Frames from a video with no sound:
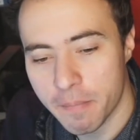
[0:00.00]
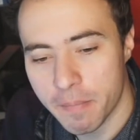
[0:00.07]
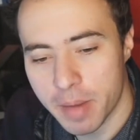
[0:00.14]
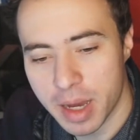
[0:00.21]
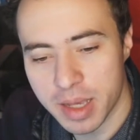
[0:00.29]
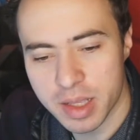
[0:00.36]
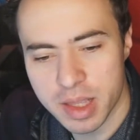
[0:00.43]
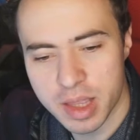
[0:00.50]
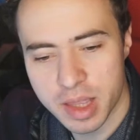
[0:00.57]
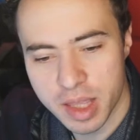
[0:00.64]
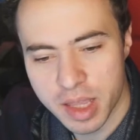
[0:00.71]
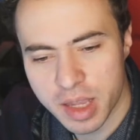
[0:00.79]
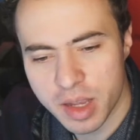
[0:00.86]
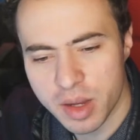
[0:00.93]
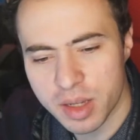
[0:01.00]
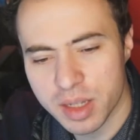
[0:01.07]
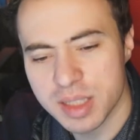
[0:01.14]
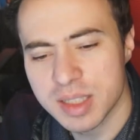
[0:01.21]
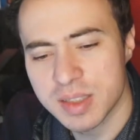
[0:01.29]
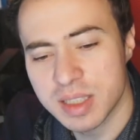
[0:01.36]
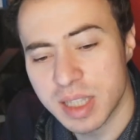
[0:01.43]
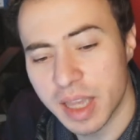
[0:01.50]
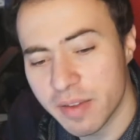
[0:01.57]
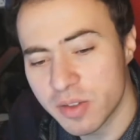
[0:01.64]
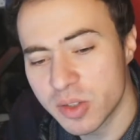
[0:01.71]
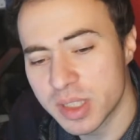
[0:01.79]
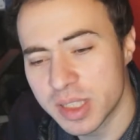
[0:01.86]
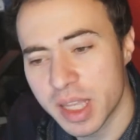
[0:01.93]
I think it's safe
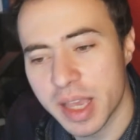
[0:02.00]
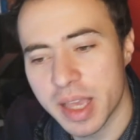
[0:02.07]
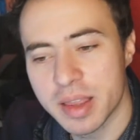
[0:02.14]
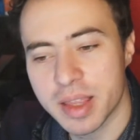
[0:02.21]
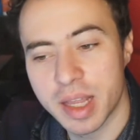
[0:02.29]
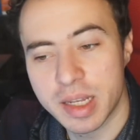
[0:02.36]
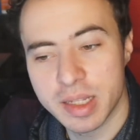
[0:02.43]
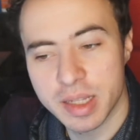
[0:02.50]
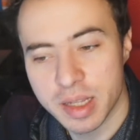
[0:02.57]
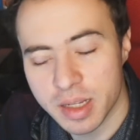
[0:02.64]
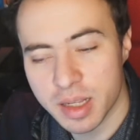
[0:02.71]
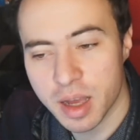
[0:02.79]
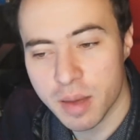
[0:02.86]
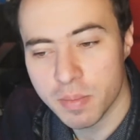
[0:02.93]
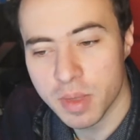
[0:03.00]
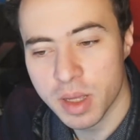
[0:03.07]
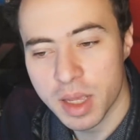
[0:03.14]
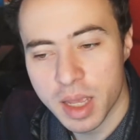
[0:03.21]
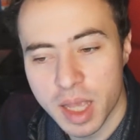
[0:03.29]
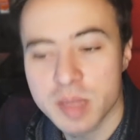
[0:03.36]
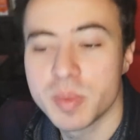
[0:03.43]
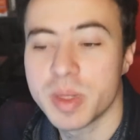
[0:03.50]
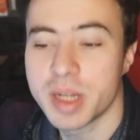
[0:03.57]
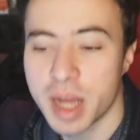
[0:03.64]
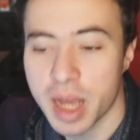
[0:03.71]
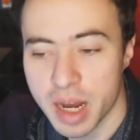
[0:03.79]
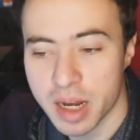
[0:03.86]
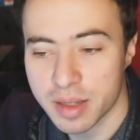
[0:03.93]
to say that income has been
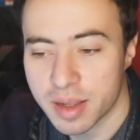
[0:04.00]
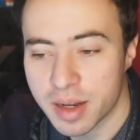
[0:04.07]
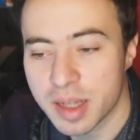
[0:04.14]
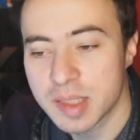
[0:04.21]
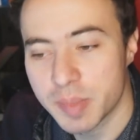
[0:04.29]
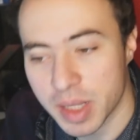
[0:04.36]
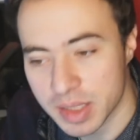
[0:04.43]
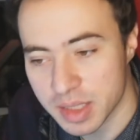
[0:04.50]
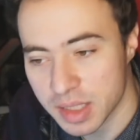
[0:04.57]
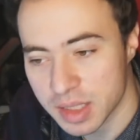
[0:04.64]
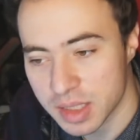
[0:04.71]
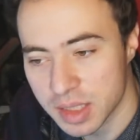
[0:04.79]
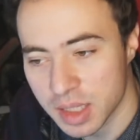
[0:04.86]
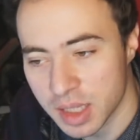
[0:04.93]
higher than expenses.